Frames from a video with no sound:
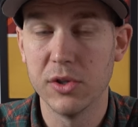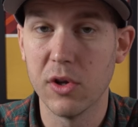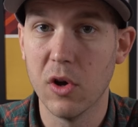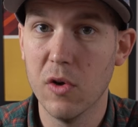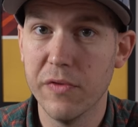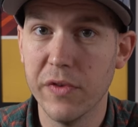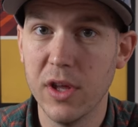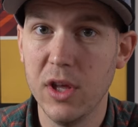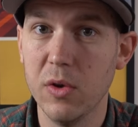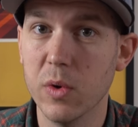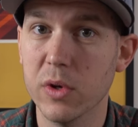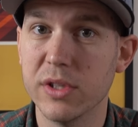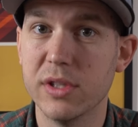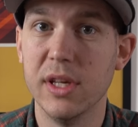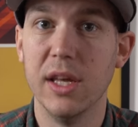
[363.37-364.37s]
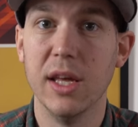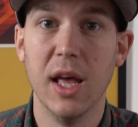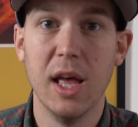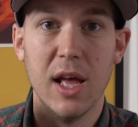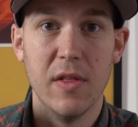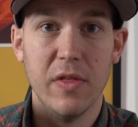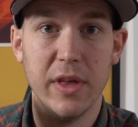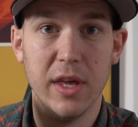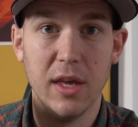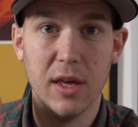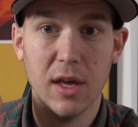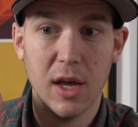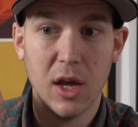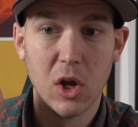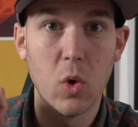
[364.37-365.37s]
So hopefully you will see
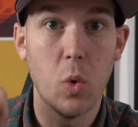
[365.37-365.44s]
the